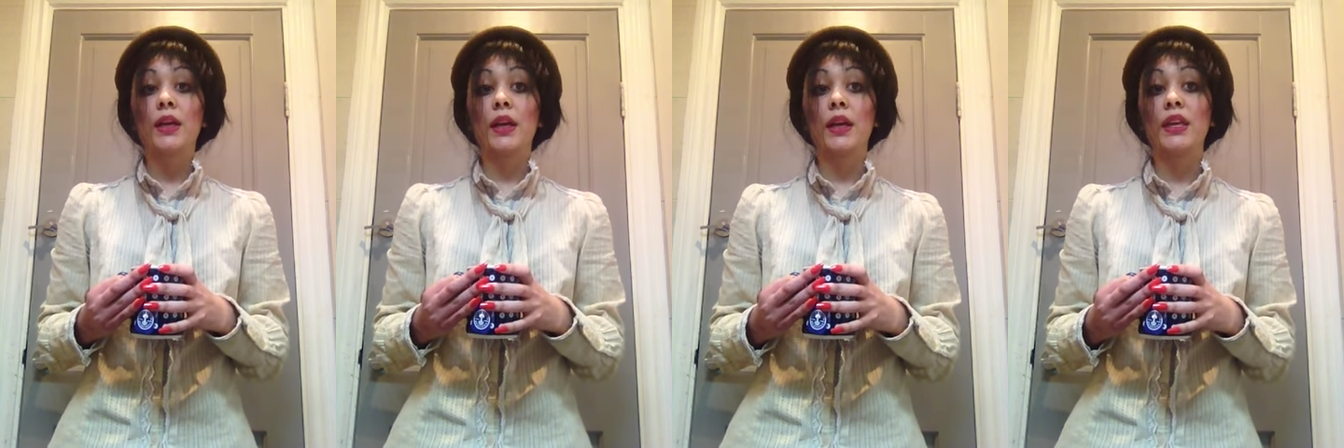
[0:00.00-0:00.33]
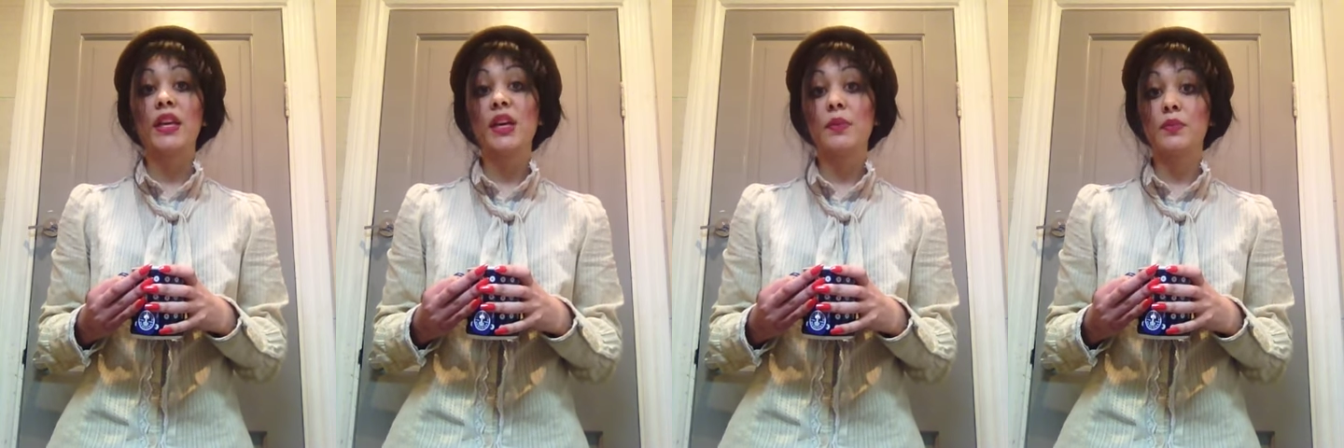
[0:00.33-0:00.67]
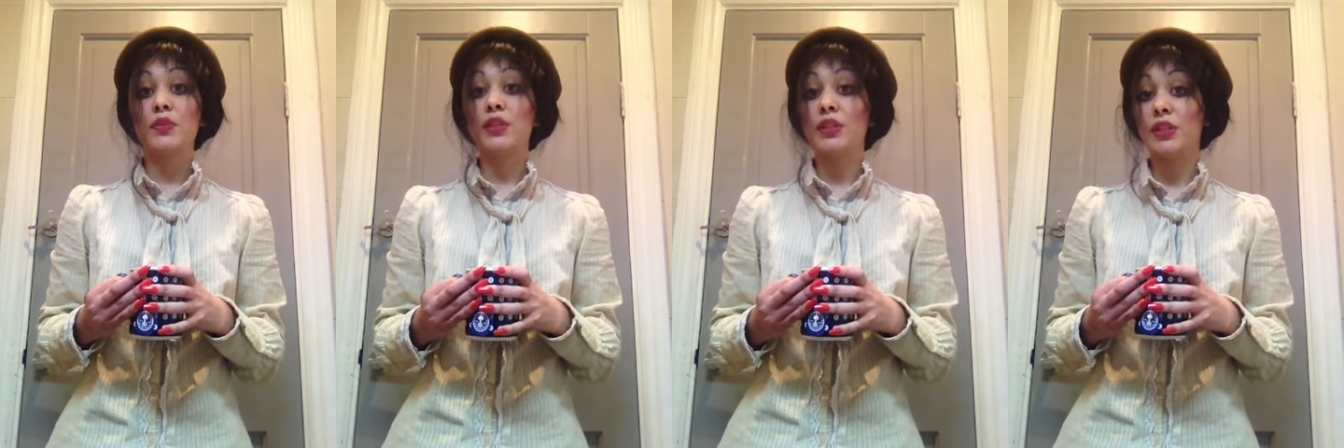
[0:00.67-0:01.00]
I am
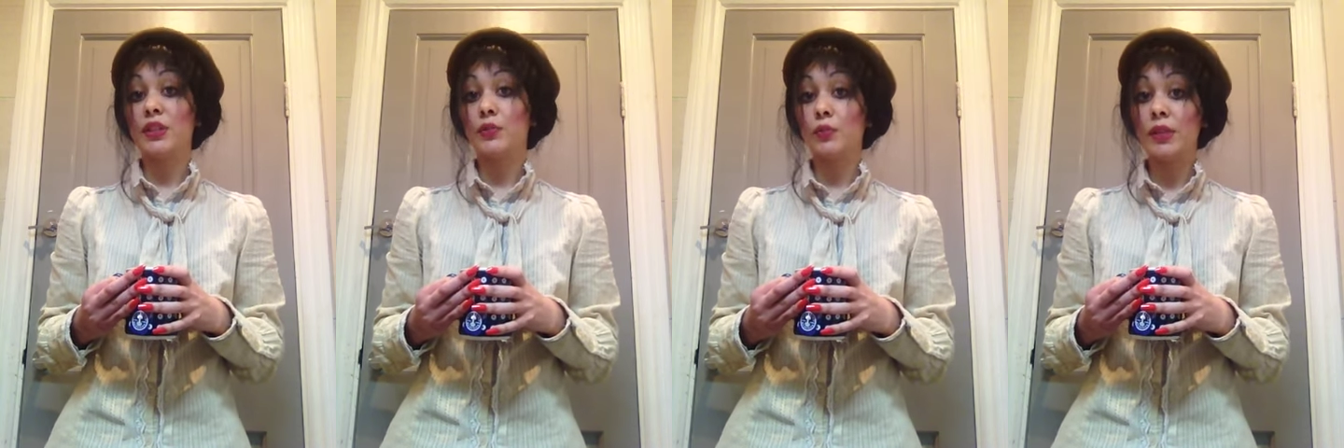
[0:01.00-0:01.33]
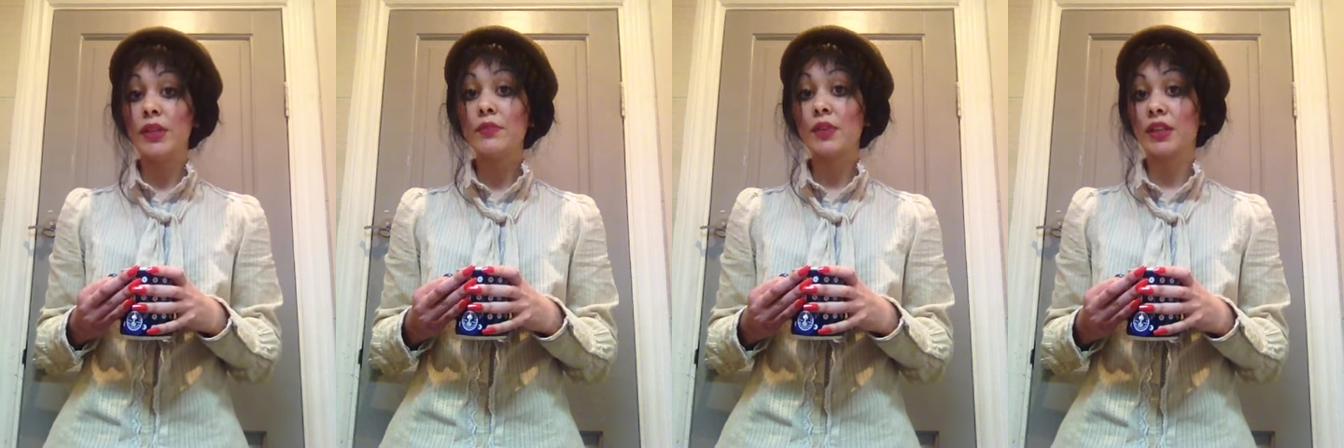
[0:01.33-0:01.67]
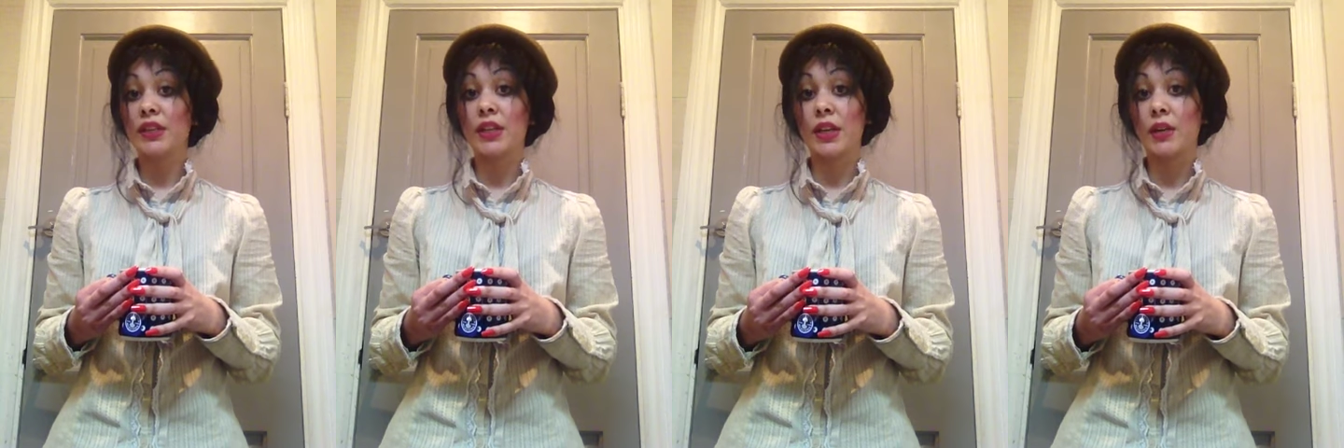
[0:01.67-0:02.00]
33
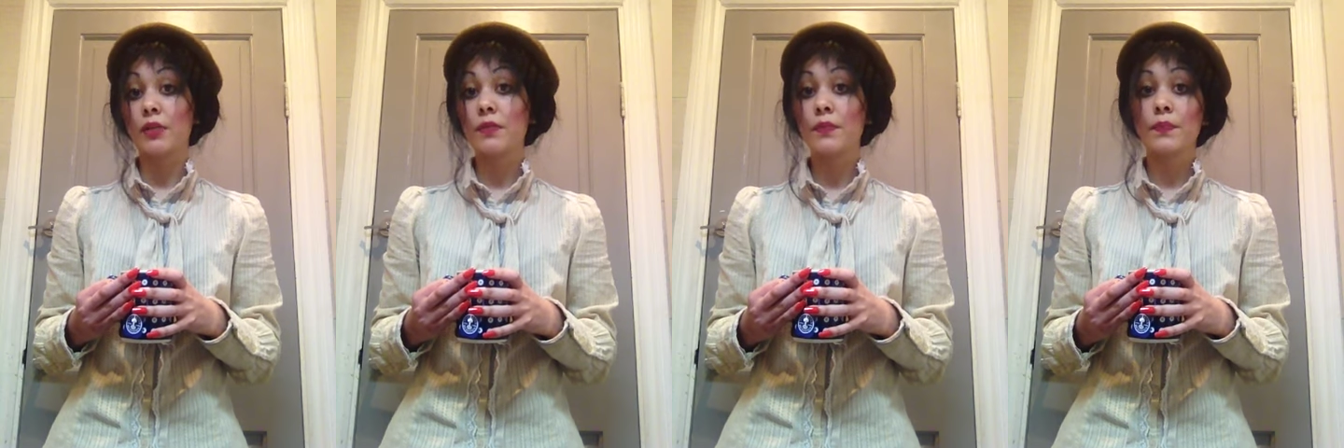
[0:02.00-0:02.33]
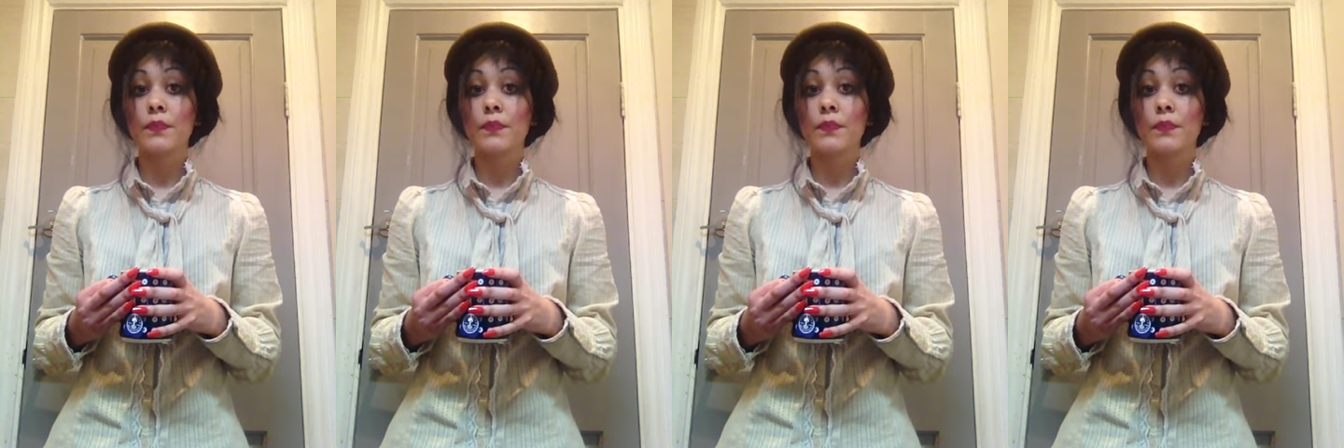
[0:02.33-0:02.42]
right now,